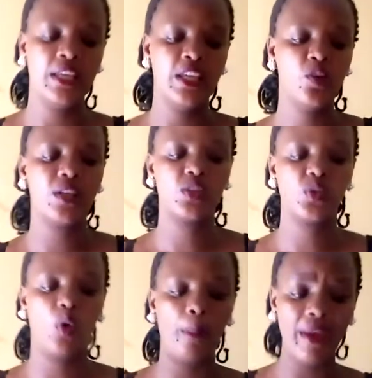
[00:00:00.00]
he was
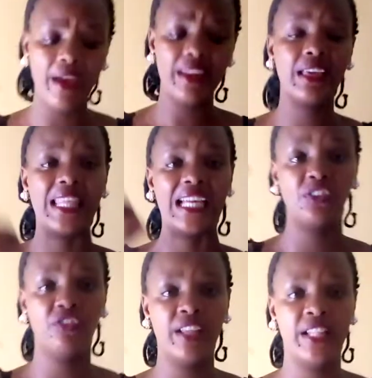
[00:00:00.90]
comparing that
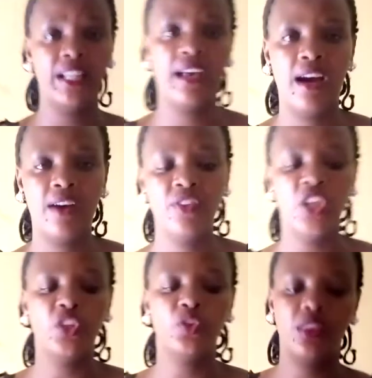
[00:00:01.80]
very love
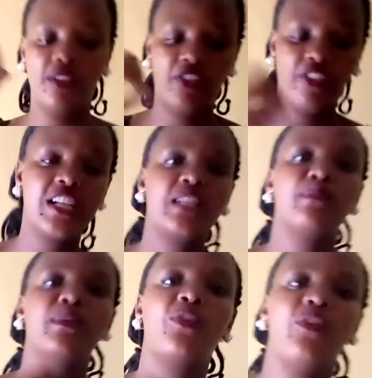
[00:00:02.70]
to the fresh
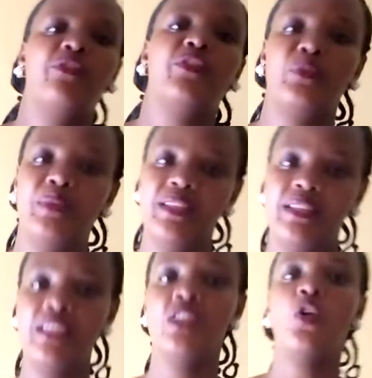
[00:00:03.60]
milk of ravine,
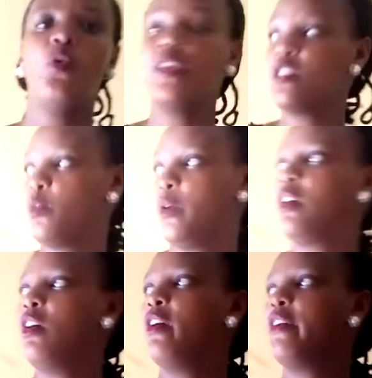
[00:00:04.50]
which we
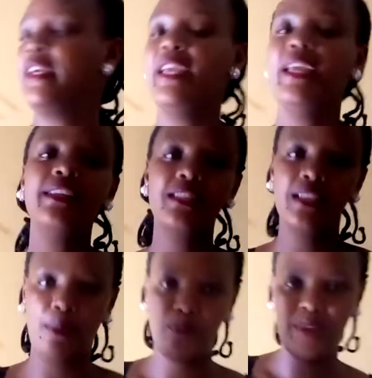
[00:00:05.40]
call it
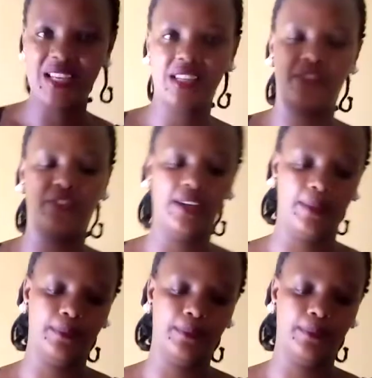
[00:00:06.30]
metaphor.